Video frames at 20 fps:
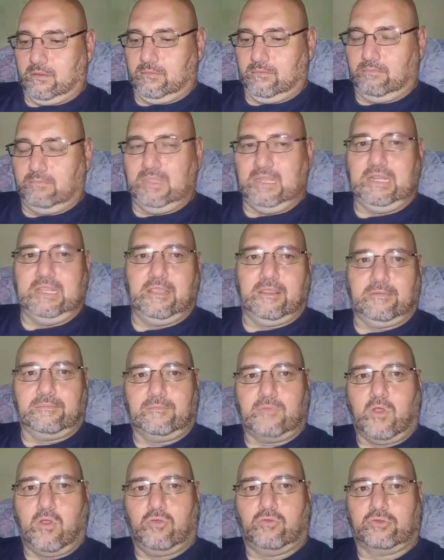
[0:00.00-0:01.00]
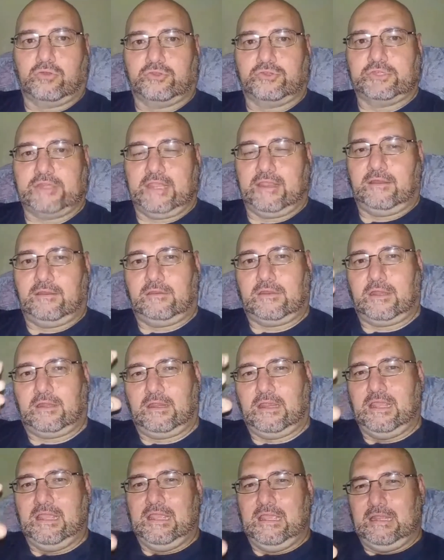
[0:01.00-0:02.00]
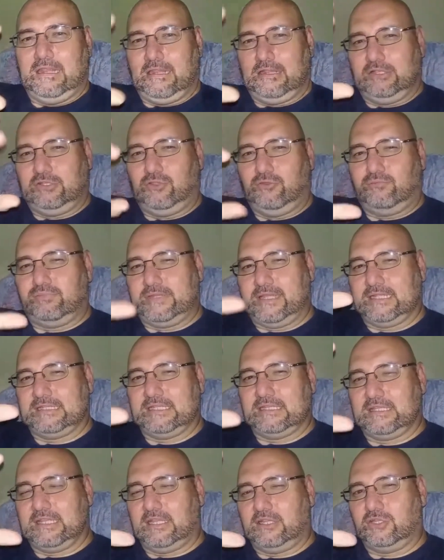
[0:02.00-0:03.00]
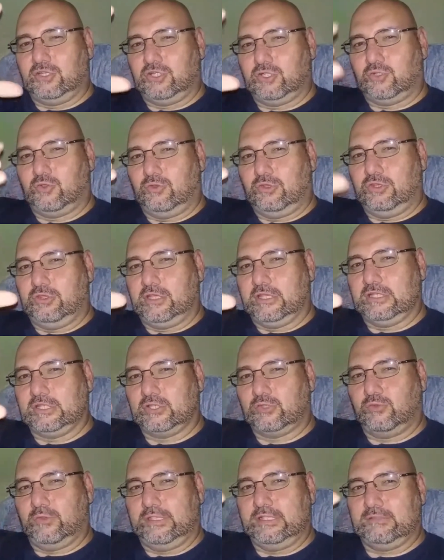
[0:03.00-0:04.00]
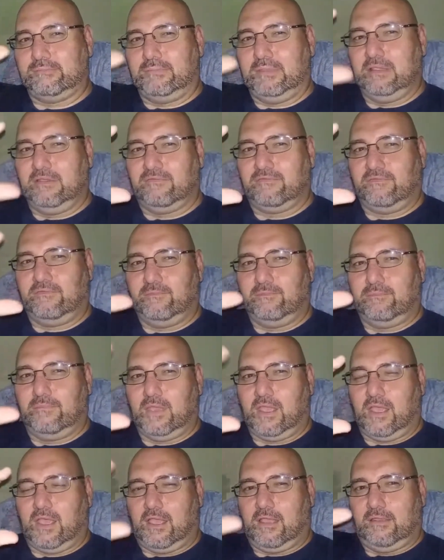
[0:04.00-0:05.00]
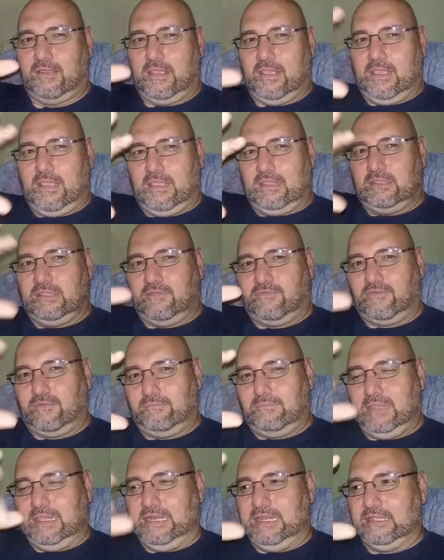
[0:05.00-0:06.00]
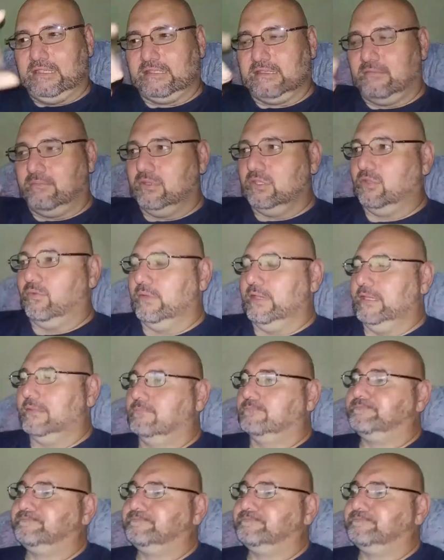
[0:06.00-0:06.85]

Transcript: media holders. There's two plastic things you can squeeze different medias in between.